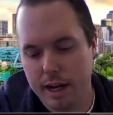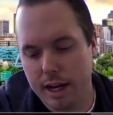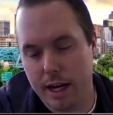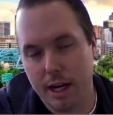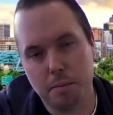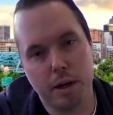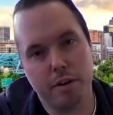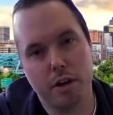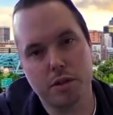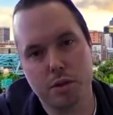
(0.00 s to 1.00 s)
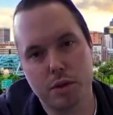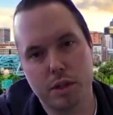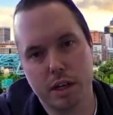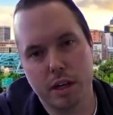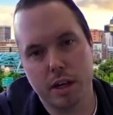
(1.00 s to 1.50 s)
I've also
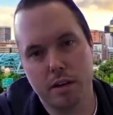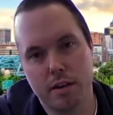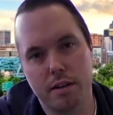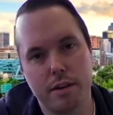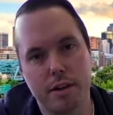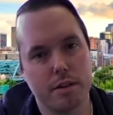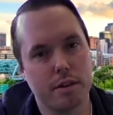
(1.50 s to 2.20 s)
done